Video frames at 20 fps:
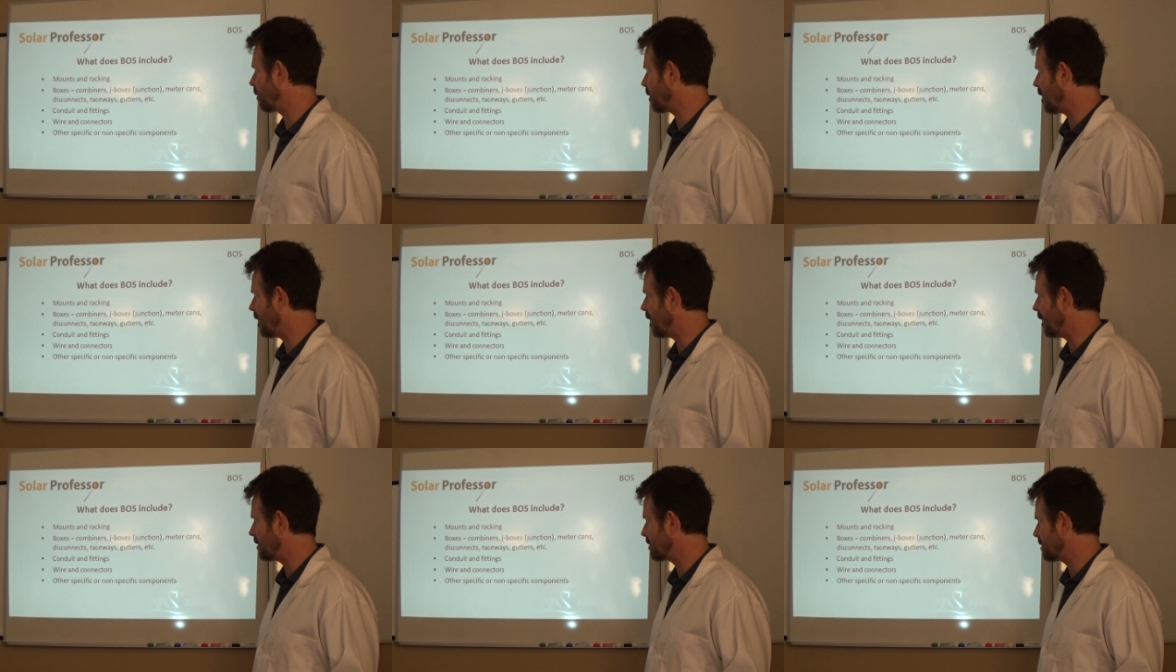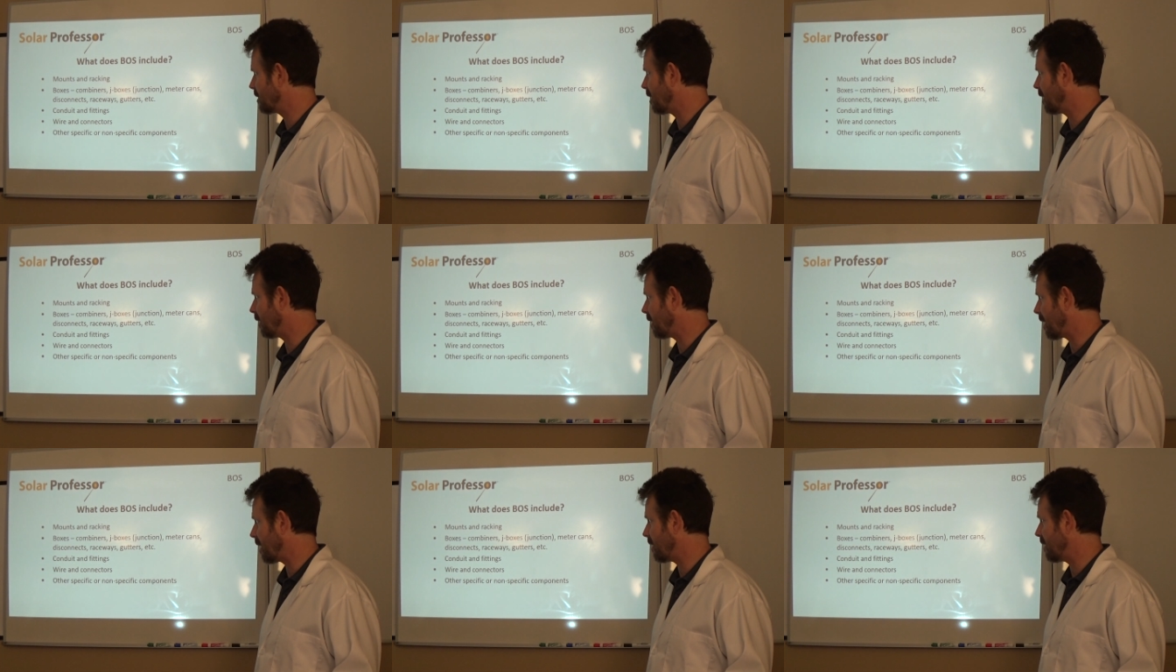uh,
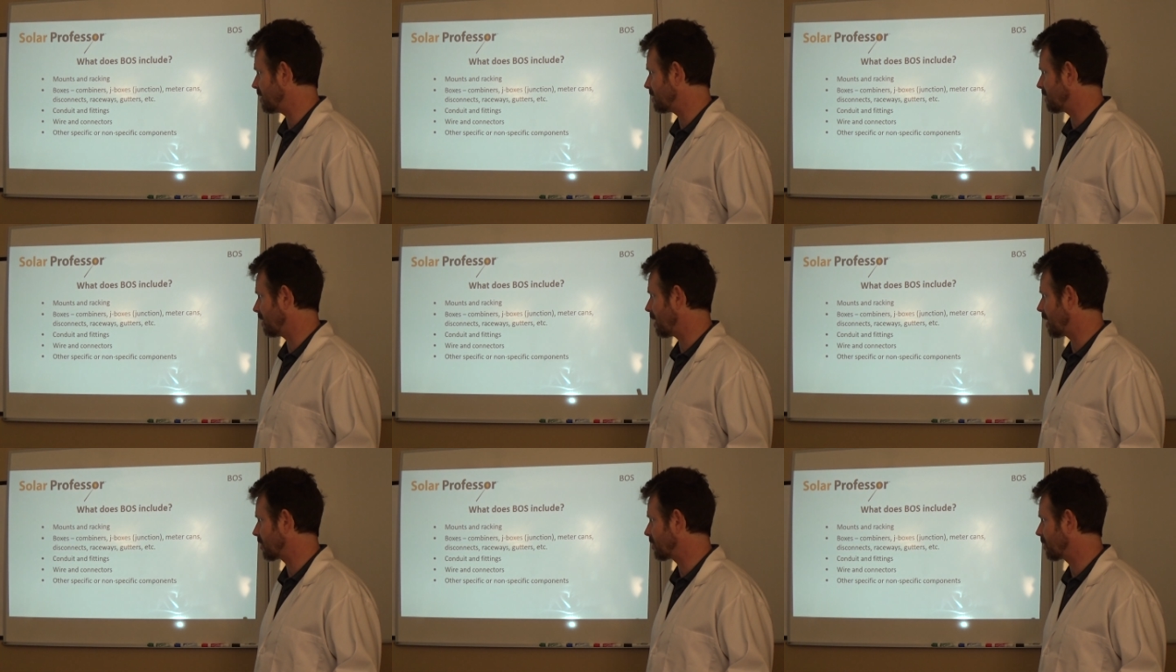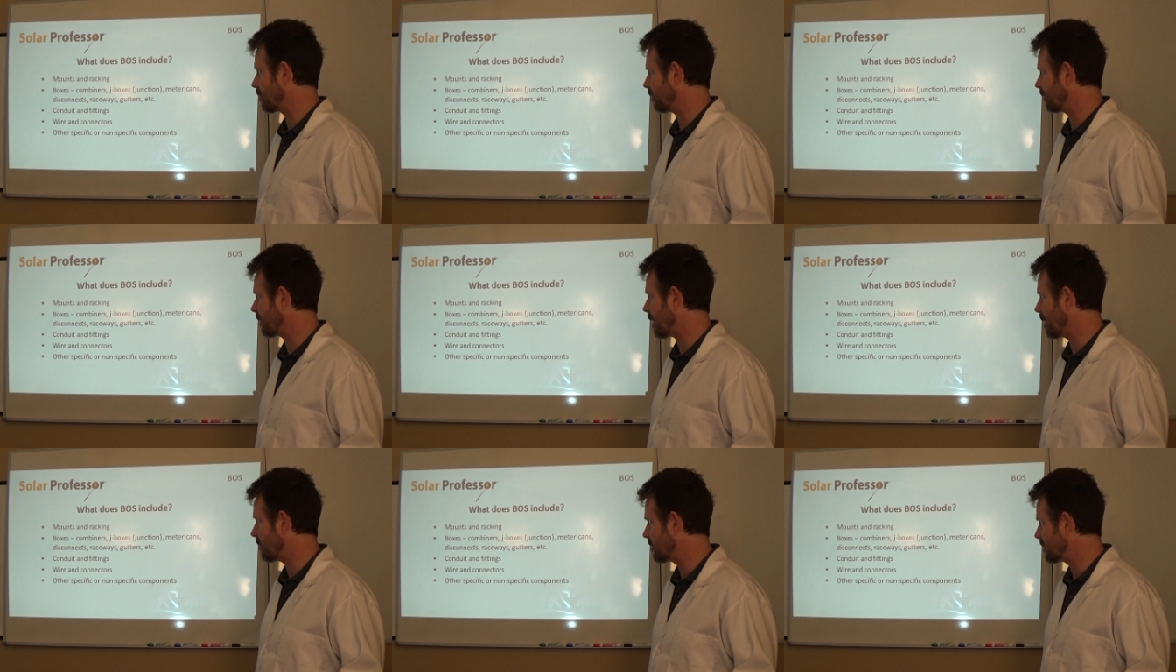a lot of that is electrical
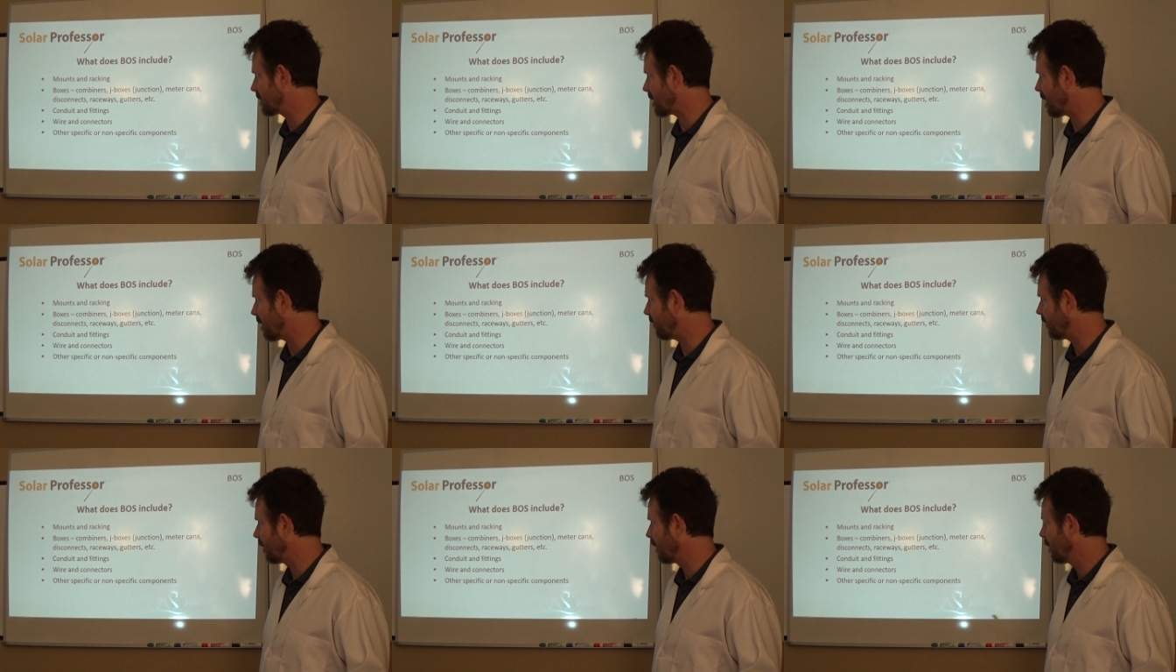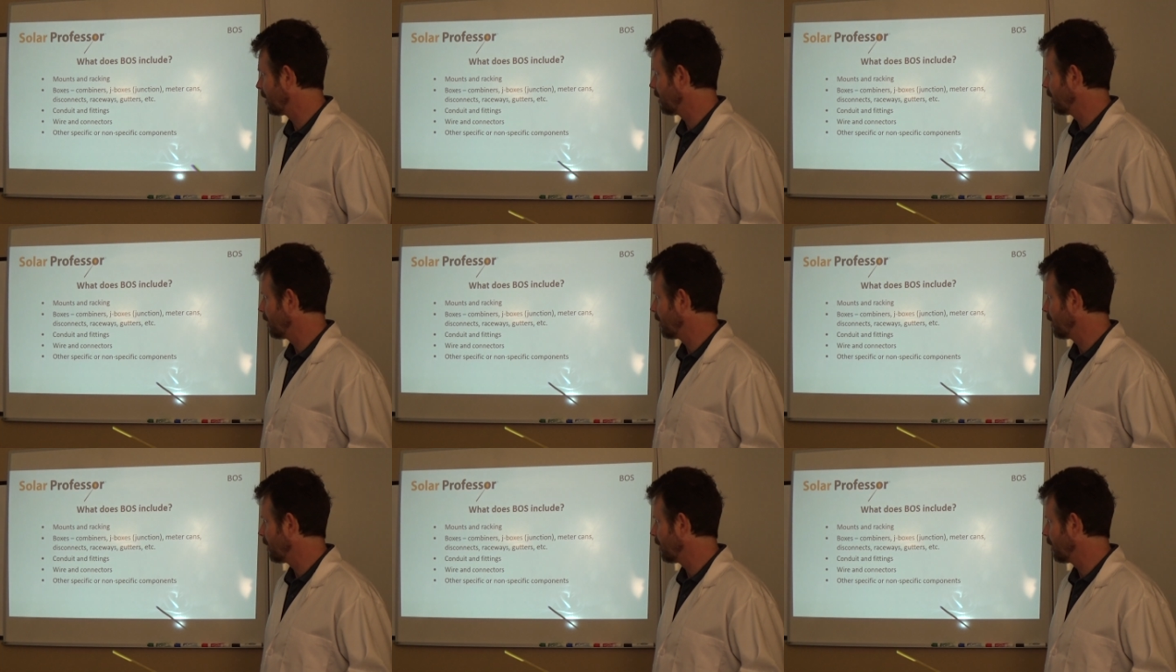type stuff.